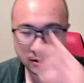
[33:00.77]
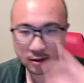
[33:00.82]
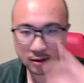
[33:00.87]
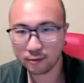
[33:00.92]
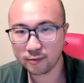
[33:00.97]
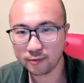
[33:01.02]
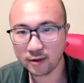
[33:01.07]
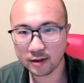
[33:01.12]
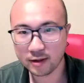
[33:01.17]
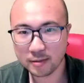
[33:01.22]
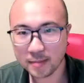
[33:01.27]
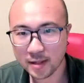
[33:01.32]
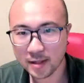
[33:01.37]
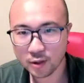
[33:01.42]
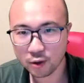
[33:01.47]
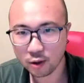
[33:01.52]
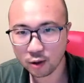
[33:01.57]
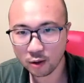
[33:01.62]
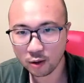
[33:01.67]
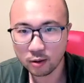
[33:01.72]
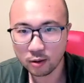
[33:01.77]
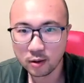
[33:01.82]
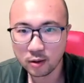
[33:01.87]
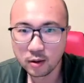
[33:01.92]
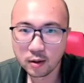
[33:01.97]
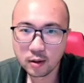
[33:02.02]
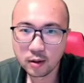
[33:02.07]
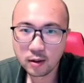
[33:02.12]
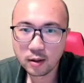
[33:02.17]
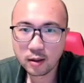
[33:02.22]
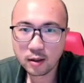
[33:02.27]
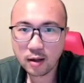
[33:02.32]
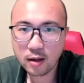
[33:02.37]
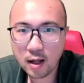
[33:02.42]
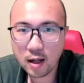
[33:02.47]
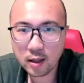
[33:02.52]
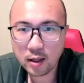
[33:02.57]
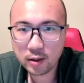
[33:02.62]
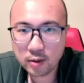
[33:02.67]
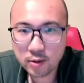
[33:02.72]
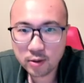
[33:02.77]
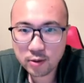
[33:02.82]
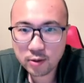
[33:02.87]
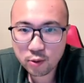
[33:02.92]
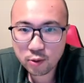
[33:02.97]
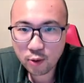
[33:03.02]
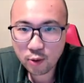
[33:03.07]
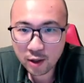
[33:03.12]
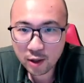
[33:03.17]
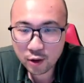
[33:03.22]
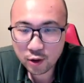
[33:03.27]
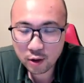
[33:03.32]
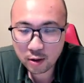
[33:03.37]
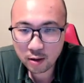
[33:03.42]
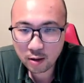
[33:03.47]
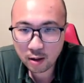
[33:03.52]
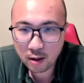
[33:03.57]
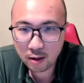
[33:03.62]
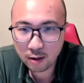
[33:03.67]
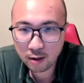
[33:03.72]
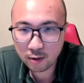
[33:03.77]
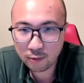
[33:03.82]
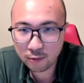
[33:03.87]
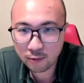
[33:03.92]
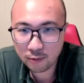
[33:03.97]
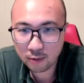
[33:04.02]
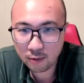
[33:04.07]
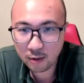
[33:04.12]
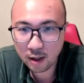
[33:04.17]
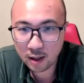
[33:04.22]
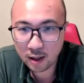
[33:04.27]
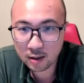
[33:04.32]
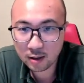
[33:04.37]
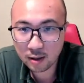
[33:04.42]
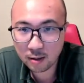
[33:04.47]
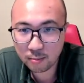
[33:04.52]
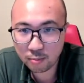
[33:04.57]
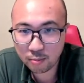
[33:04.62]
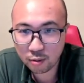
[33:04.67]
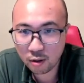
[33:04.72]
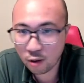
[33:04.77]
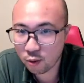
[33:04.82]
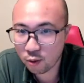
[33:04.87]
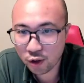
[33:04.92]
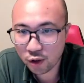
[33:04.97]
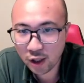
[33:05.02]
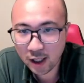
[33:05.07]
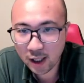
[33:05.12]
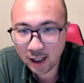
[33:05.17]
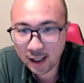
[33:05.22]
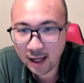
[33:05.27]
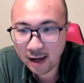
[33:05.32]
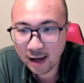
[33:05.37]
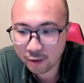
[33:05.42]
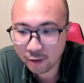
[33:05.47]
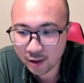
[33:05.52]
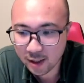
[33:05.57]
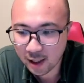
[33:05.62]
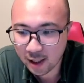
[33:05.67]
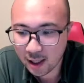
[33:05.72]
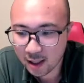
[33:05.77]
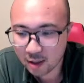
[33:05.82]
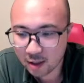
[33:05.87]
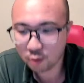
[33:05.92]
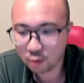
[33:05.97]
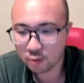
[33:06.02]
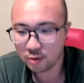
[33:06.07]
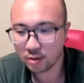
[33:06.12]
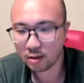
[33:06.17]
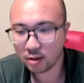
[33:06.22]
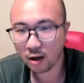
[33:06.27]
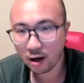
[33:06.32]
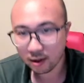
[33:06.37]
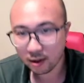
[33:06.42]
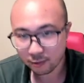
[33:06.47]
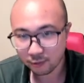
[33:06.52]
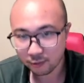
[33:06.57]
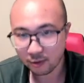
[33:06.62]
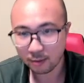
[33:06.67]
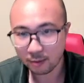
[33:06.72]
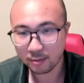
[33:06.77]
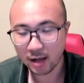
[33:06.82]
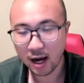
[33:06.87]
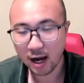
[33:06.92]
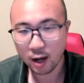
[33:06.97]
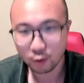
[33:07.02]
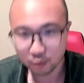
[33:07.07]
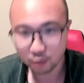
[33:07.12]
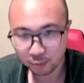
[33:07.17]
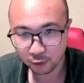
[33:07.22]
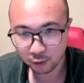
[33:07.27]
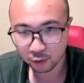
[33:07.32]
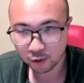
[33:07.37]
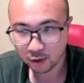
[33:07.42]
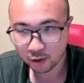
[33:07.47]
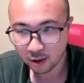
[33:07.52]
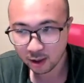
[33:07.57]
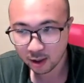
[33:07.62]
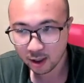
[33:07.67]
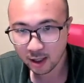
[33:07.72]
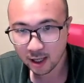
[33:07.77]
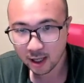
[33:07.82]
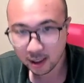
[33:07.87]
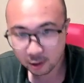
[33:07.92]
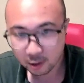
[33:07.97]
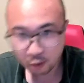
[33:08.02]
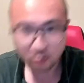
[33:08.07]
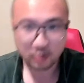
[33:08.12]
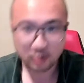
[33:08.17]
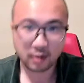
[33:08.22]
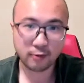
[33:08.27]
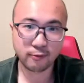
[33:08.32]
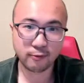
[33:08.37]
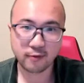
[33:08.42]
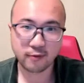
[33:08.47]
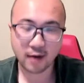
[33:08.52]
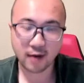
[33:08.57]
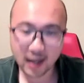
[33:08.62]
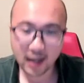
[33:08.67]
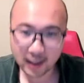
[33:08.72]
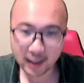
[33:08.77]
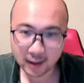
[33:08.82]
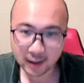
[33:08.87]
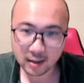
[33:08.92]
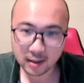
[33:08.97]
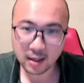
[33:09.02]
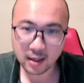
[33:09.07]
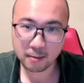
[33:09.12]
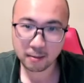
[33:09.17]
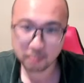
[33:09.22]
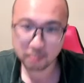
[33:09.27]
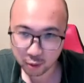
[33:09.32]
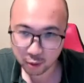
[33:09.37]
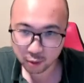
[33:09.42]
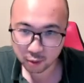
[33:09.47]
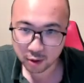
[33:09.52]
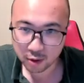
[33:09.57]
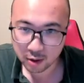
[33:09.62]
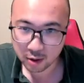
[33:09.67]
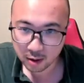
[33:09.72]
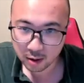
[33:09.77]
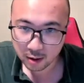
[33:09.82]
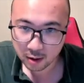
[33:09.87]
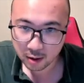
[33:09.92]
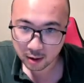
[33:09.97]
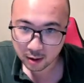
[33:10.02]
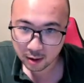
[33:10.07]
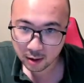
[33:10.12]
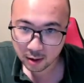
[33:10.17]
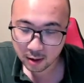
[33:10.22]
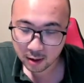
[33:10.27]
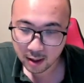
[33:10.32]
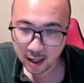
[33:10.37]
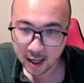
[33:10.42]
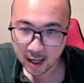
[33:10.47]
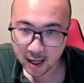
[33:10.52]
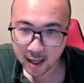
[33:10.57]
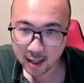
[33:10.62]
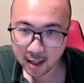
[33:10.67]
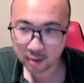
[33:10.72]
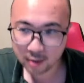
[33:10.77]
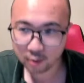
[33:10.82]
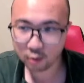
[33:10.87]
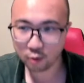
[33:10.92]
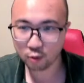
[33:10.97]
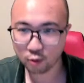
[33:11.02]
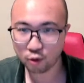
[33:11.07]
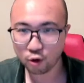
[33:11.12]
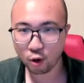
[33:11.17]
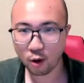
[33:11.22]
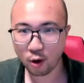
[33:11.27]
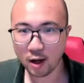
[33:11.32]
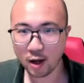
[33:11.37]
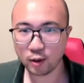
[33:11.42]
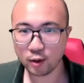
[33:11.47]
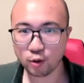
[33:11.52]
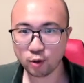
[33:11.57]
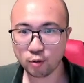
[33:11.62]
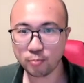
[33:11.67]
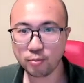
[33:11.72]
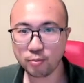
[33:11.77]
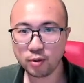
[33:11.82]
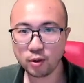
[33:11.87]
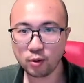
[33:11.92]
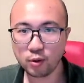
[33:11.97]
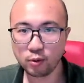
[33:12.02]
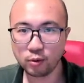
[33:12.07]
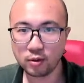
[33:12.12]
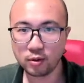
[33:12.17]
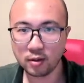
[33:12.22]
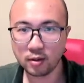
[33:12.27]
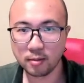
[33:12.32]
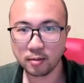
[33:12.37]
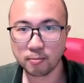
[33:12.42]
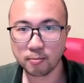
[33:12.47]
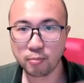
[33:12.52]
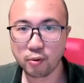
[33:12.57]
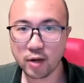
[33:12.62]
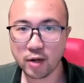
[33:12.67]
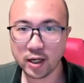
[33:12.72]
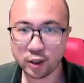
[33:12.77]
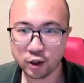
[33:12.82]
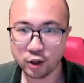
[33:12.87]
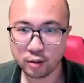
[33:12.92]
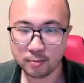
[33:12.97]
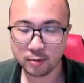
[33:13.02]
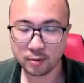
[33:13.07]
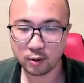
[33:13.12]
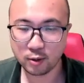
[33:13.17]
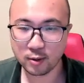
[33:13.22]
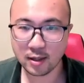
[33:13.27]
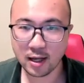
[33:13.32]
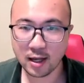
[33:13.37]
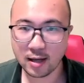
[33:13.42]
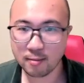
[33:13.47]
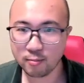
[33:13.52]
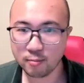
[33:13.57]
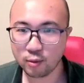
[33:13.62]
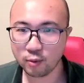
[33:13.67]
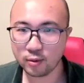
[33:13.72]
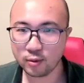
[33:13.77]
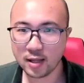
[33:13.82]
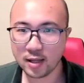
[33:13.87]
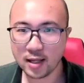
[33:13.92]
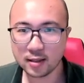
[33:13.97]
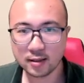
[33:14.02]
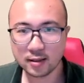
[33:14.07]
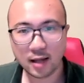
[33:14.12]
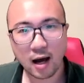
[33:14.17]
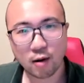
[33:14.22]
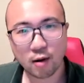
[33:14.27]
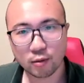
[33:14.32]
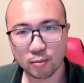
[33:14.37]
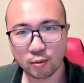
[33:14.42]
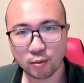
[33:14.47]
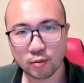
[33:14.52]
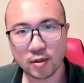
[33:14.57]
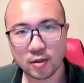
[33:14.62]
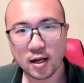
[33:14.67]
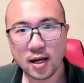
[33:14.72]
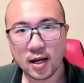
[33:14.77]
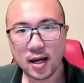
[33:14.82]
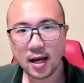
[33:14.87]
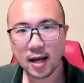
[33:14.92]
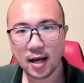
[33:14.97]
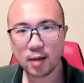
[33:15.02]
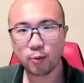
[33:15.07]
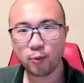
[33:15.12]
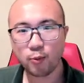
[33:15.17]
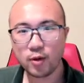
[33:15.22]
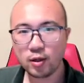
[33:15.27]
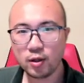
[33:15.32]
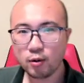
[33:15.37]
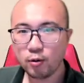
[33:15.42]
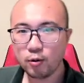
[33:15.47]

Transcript: the fundamental like structure of like approaching everything. And you start from the output and you define the input and you're trying to build a bridge between the input and the output. And when you